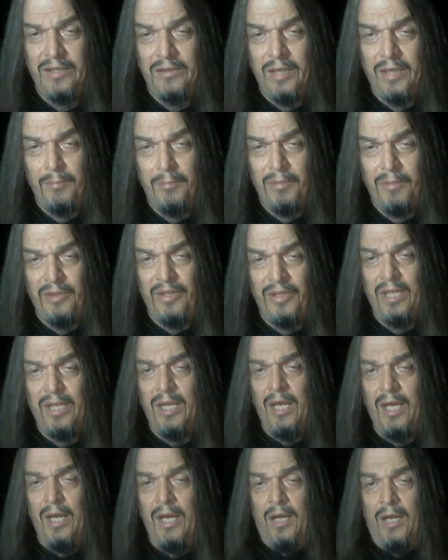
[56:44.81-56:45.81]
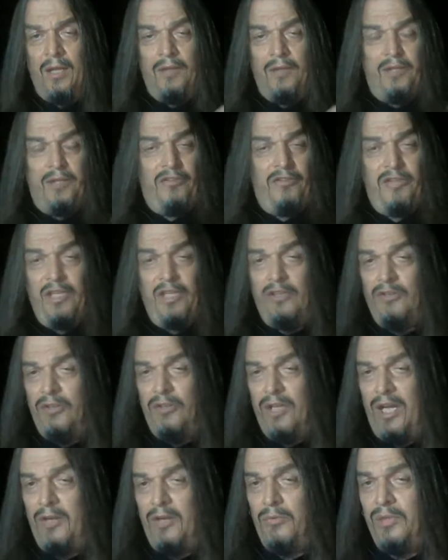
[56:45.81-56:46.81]
empathy. These things are
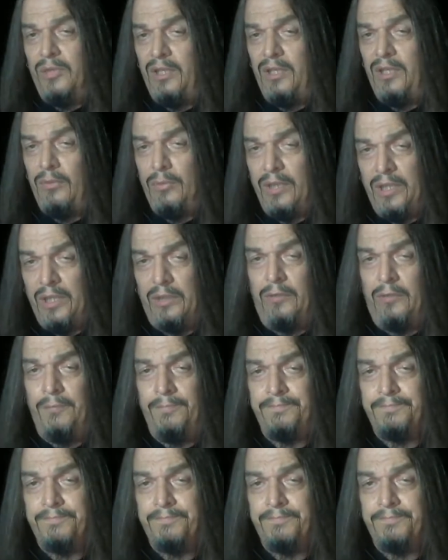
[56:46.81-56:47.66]
not really real.